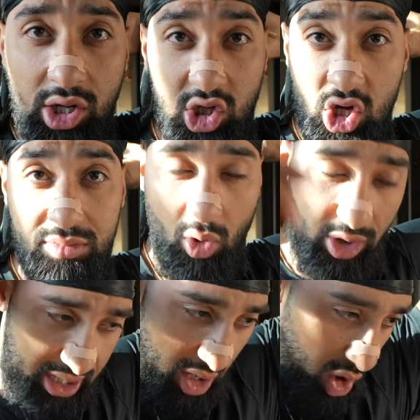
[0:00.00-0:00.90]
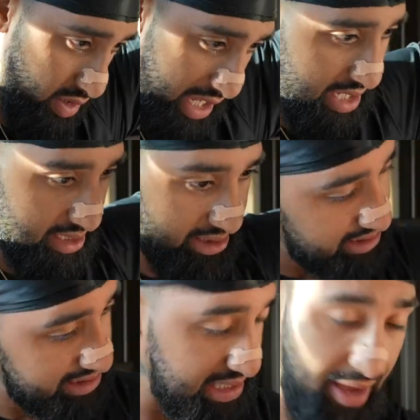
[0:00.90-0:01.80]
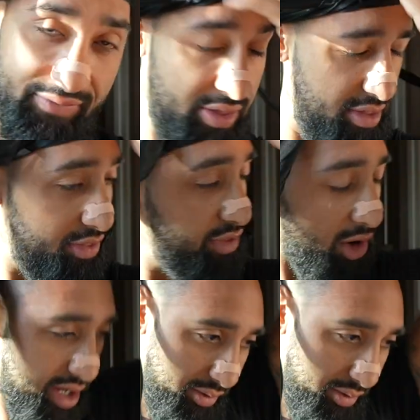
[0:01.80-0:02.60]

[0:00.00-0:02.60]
Good morning. Okay, it's 7:30